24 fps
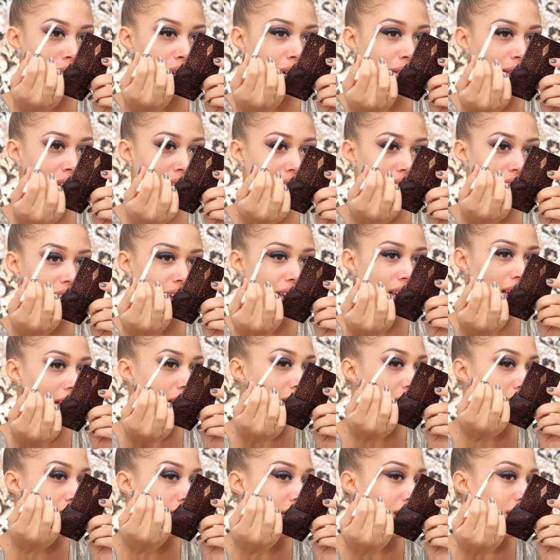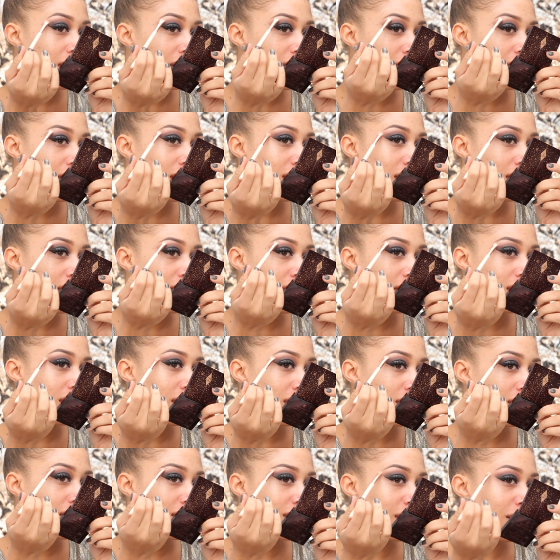a sort of,
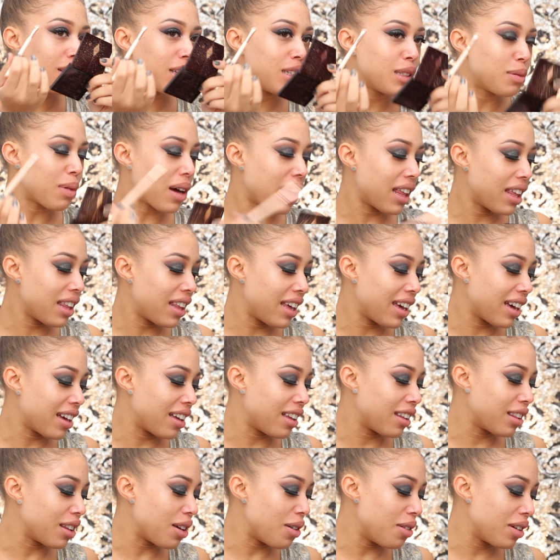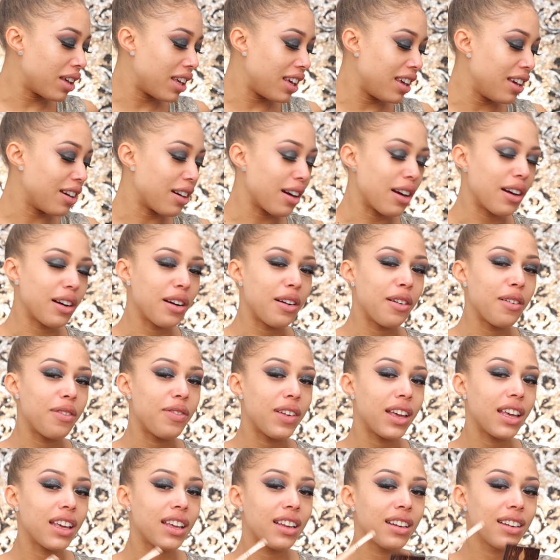what is that, like a beige? Oh my God, I
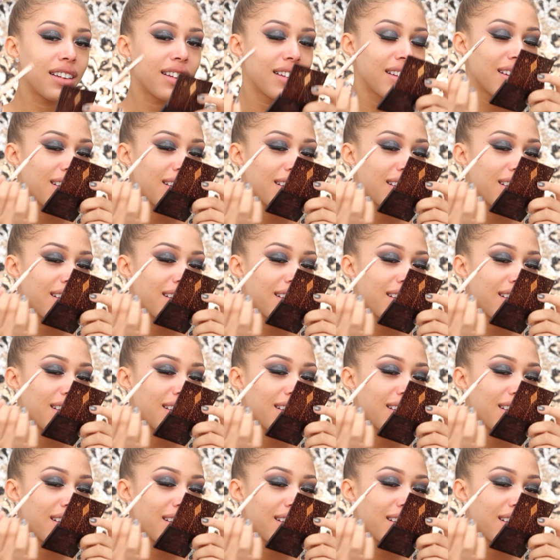can't think of words